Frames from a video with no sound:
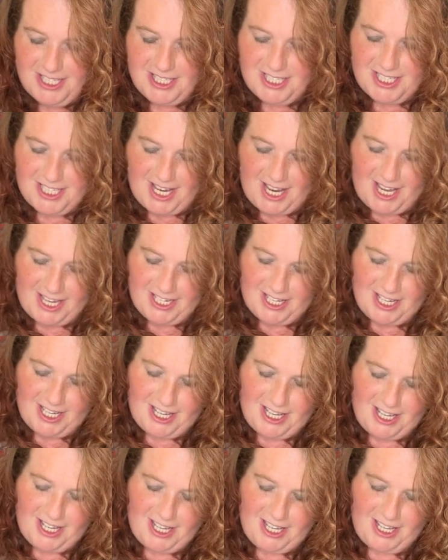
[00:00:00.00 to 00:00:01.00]

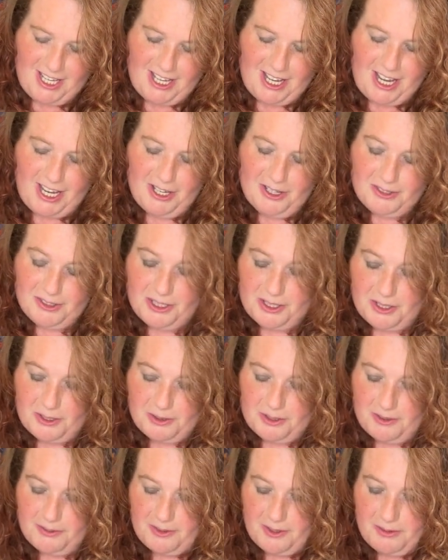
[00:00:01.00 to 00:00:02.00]
Jedi. I only know
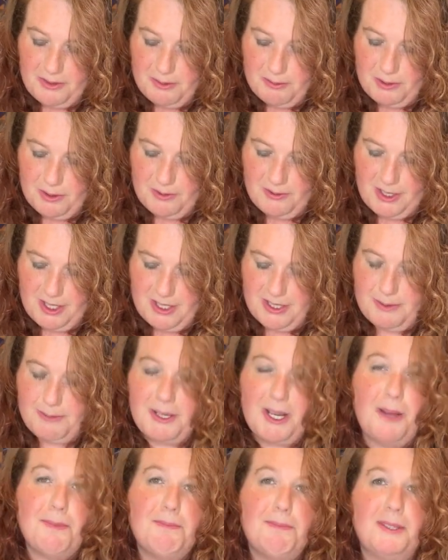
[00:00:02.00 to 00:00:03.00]
her from the movies,
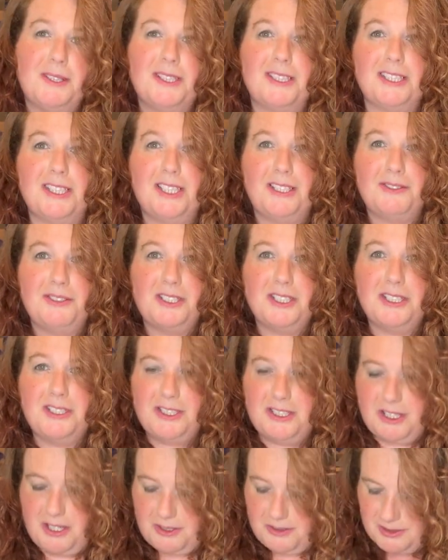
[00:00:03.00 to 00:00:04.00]
but I believe she
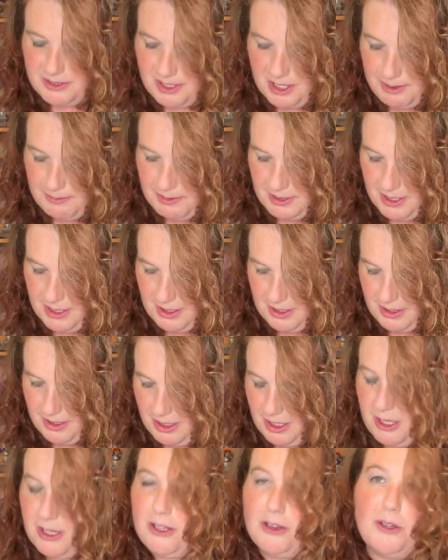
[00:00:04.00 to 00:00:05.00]
shows up in
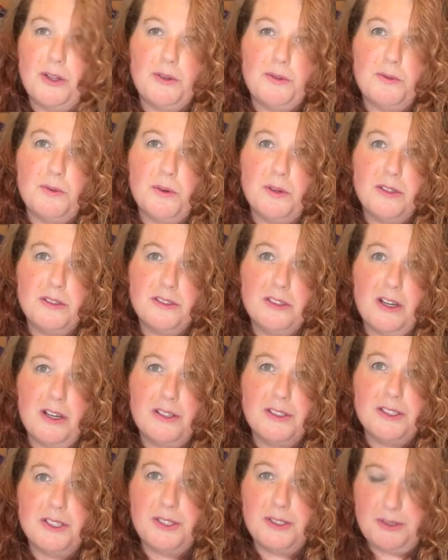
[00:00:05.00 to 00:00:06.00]
the Clone Wars
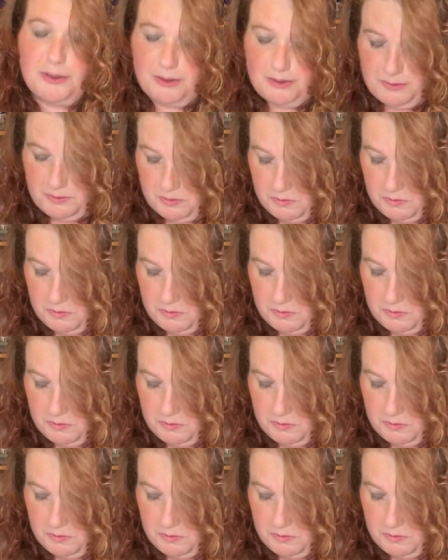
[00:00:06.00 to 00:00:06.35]
cartoon.